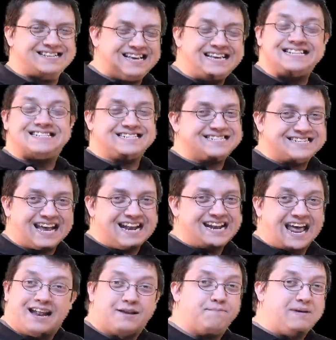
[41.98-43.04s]
he's
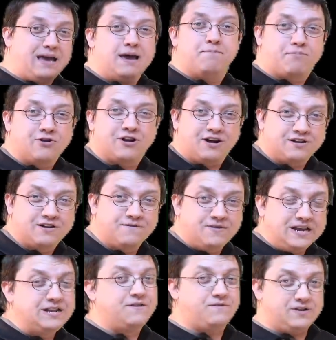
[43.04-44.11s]
decided not to be a
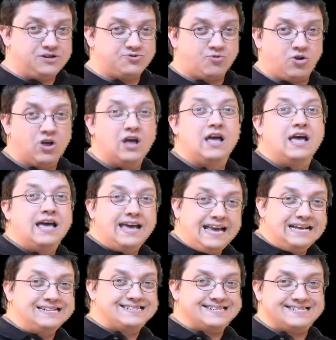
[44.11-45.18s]
productive individual
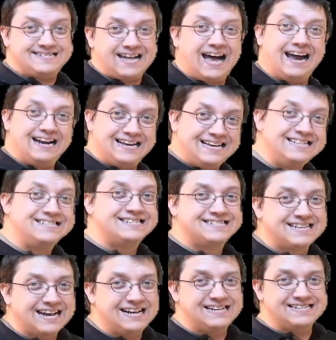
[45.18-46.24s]
in society. He's
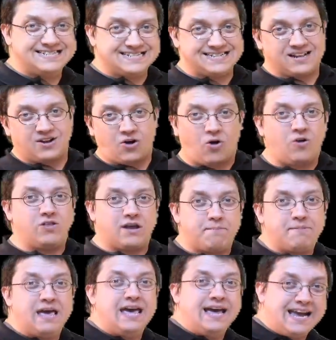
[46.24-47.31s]
decided to hold
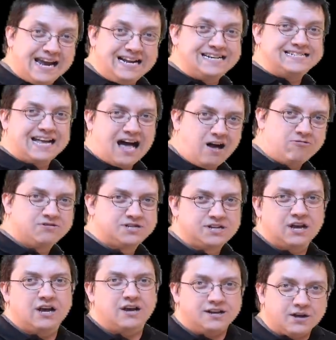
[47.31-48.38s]
up in his
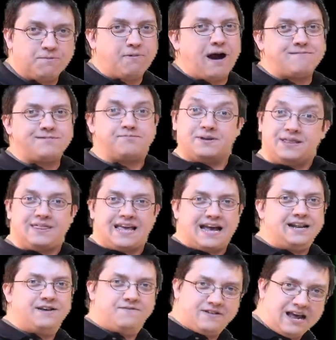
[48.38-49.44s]
house till probably
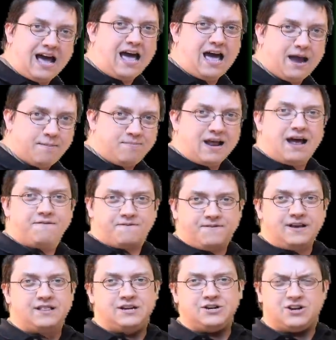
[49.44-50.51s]
the end of time, not
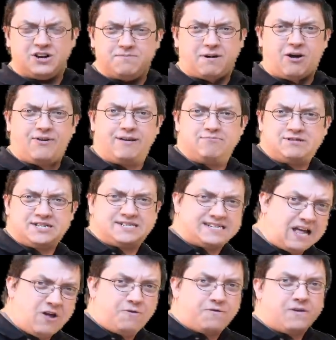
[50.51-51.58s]
feeling good about
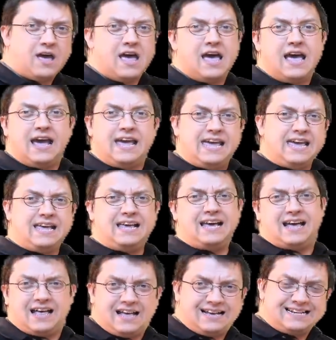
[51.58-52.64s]
himself.
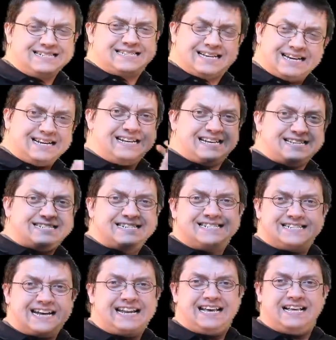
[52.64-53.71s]
The
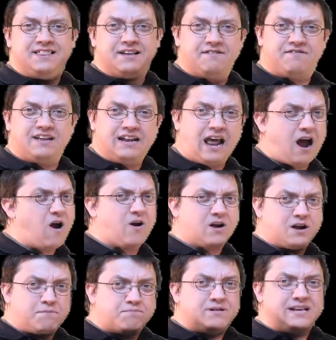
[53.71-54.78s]
conditions that he lives in are
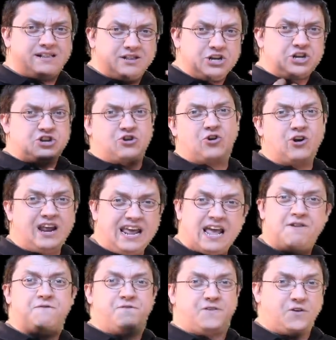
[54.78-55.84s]
completely
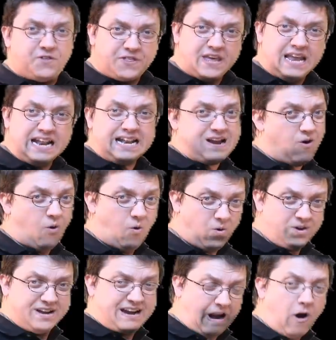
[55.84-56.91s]
dirty and filthy and
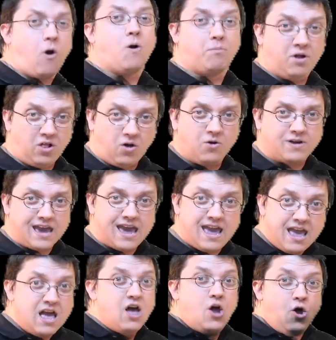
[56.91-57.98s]
terrible,
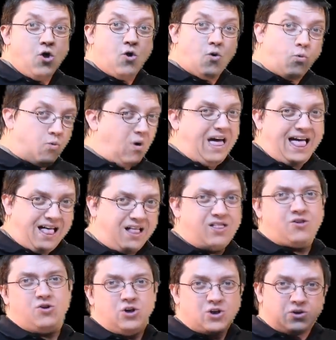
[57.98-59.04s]
okay?
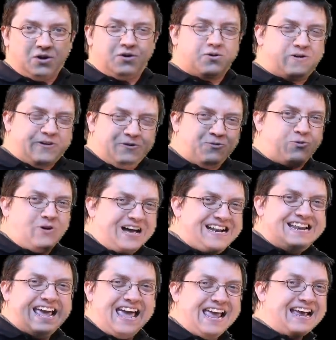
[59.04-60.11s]
Well,
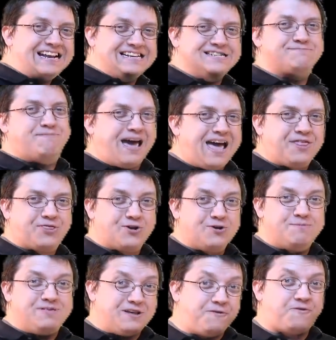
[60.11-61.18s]
one day in his
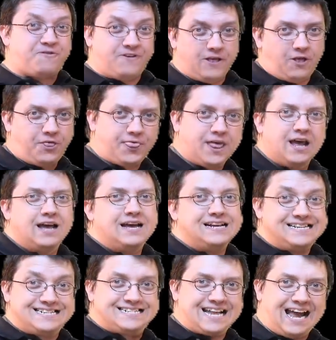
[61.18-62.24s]
bathroom, the filth
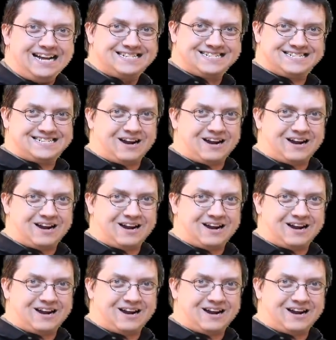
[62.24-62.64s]
decides to